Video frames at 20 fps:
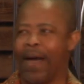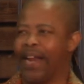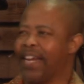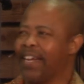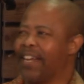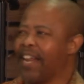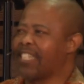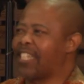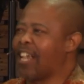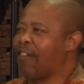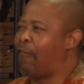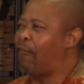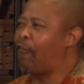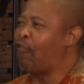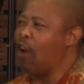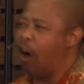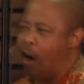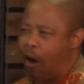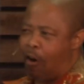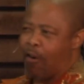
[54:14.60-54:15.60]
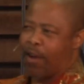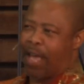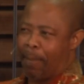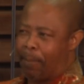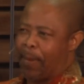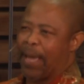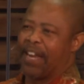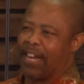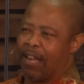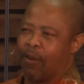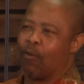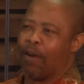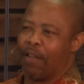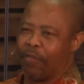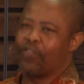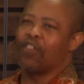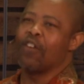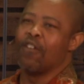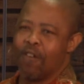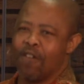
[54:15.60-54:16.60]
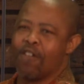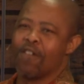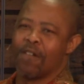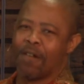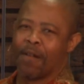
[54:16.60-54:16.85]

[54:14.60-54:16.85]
There's a flow happening with you.